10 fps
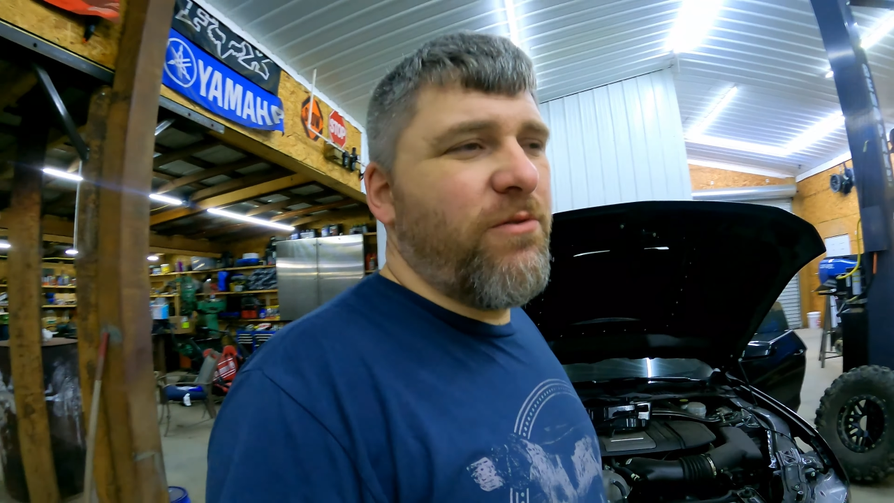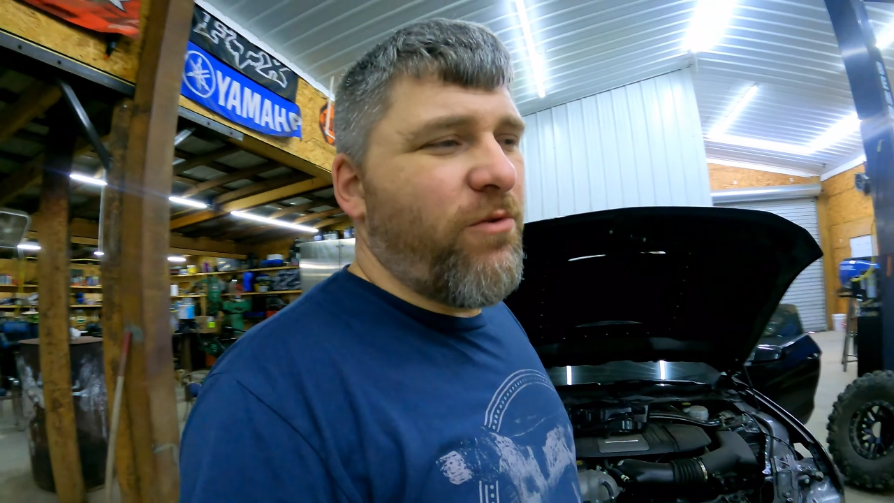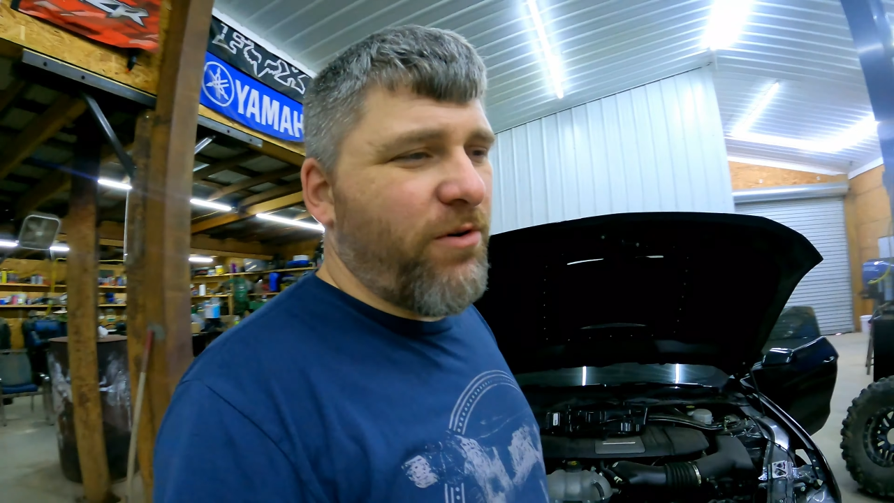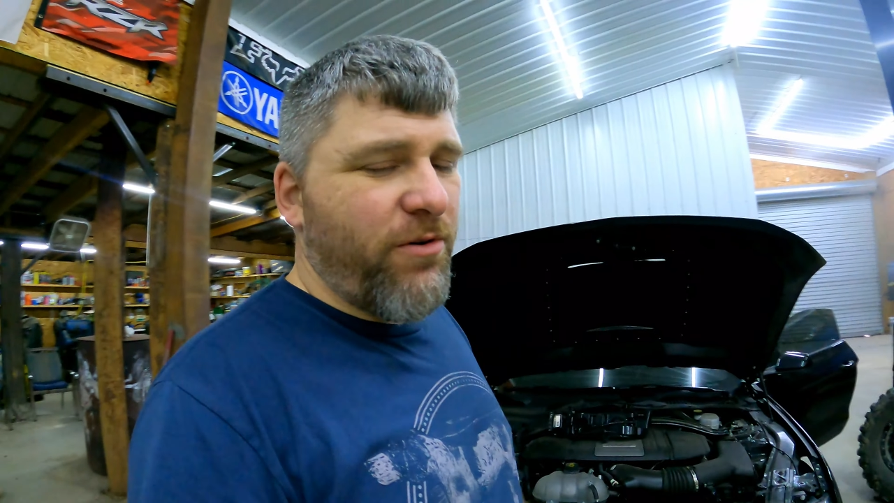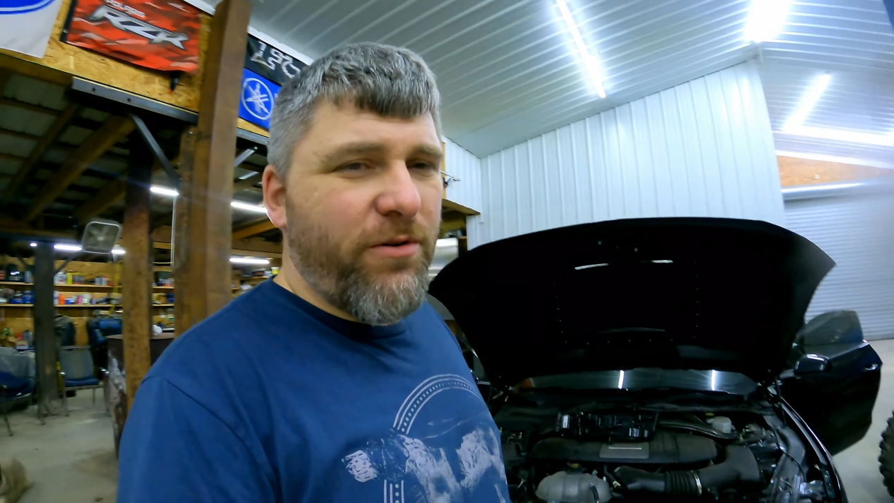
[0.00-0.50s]
If
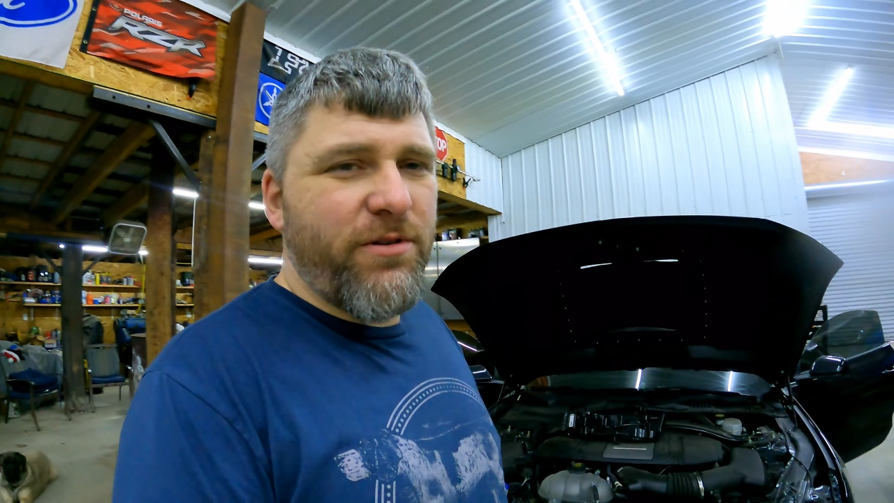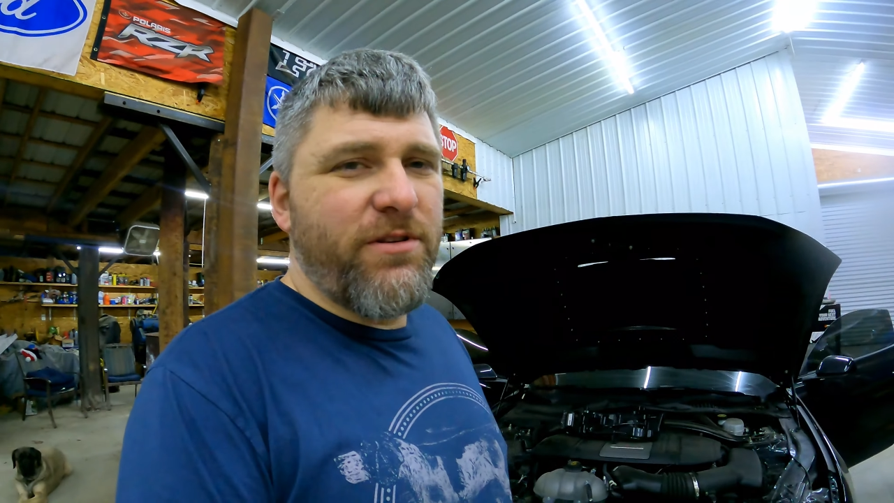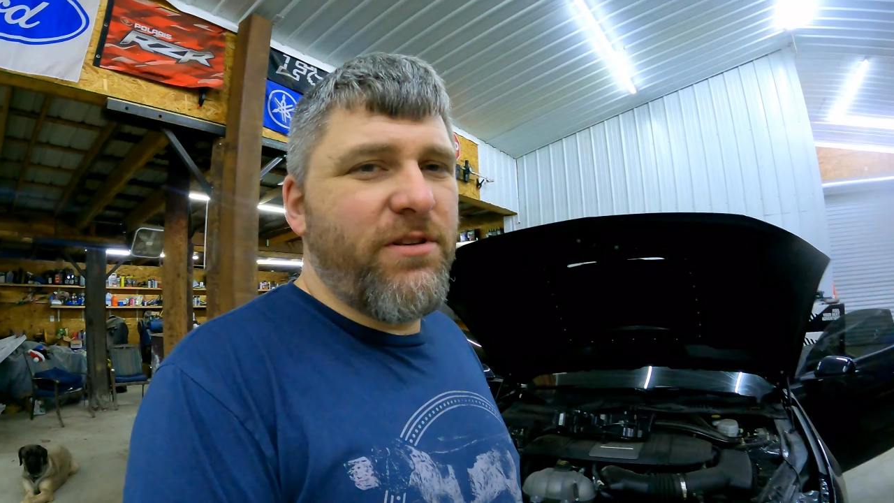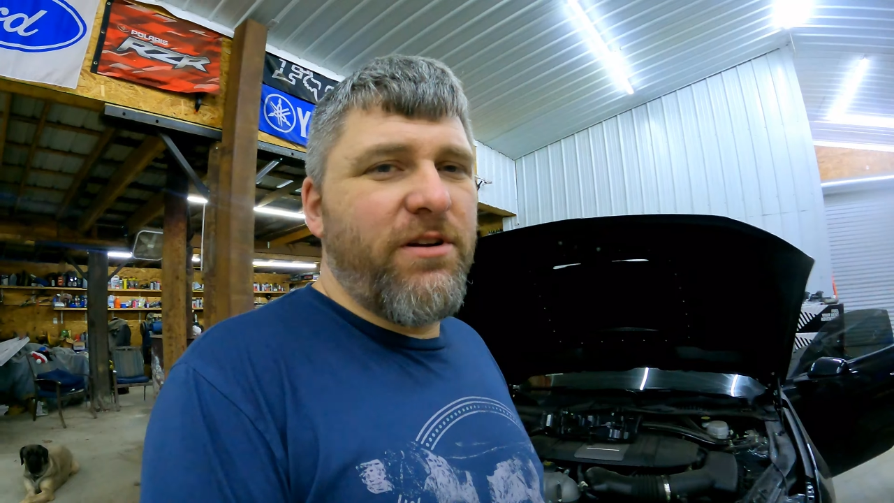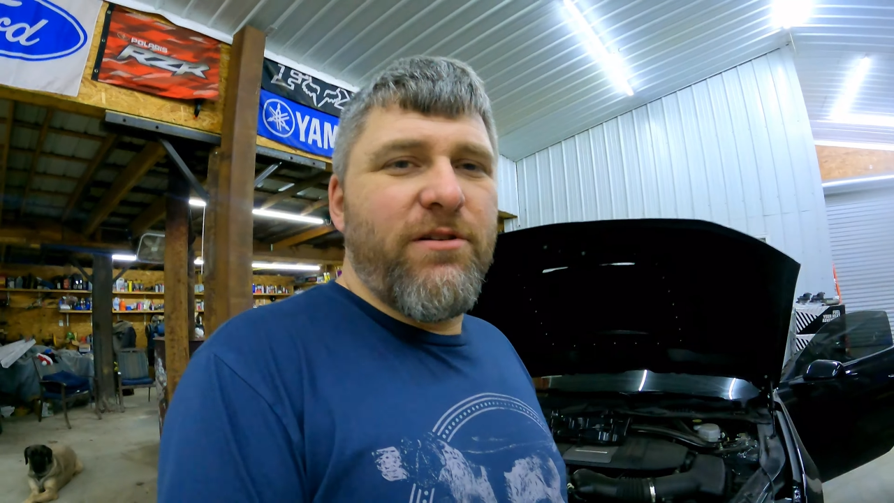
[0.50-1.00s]
the wiring
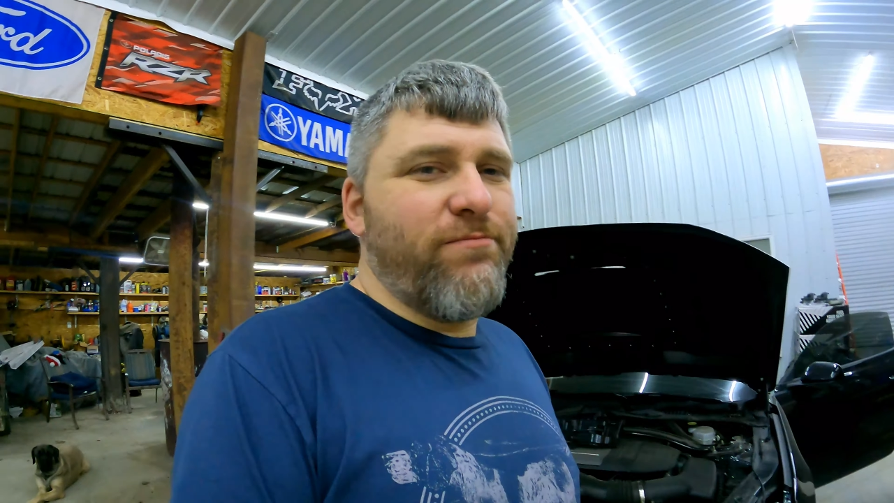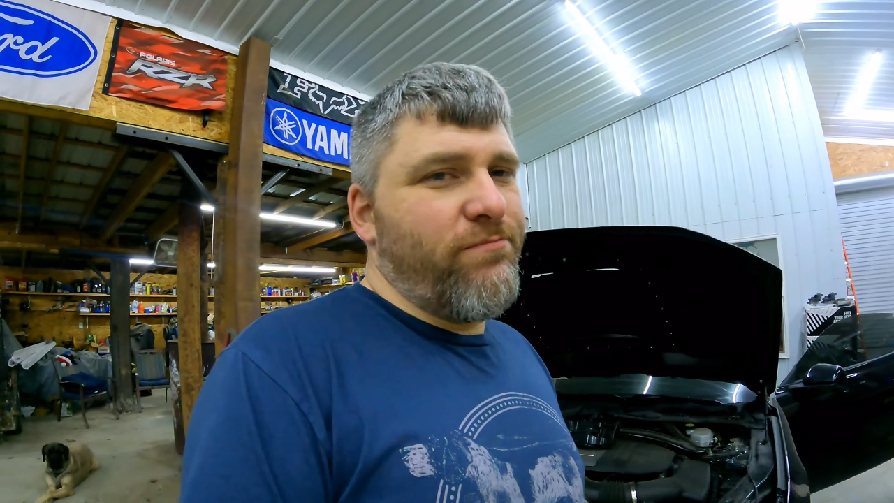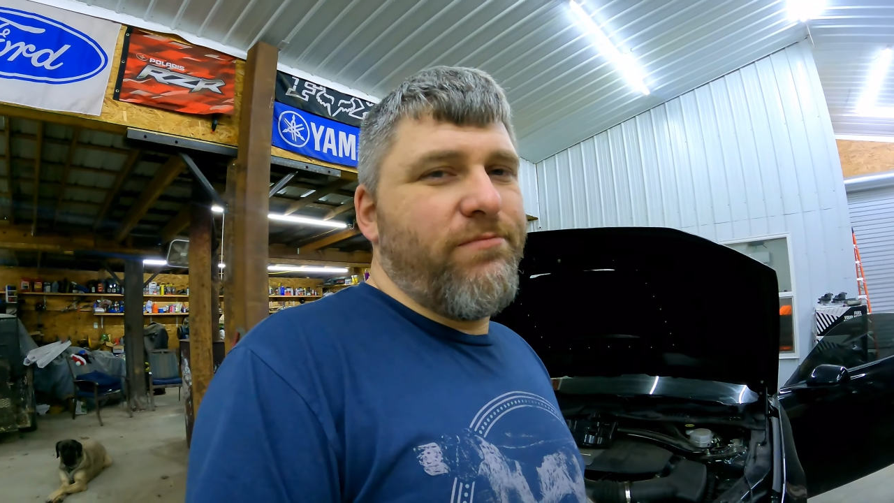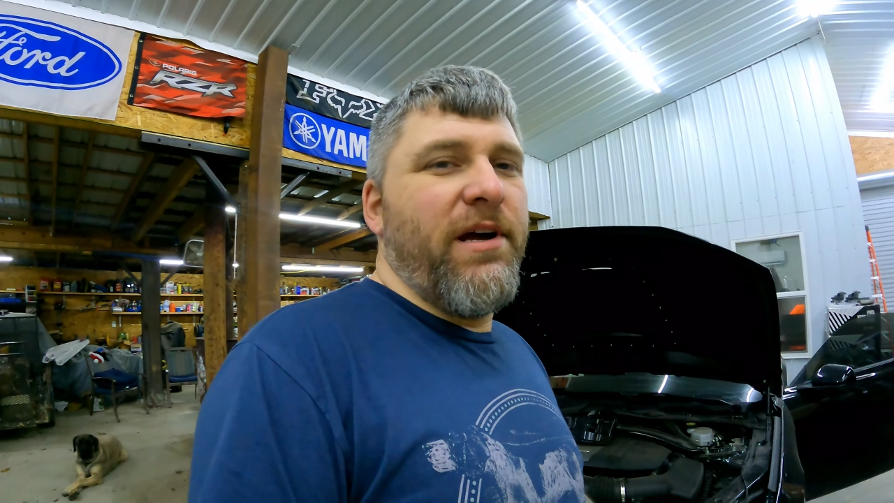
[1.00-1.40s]
harness is there,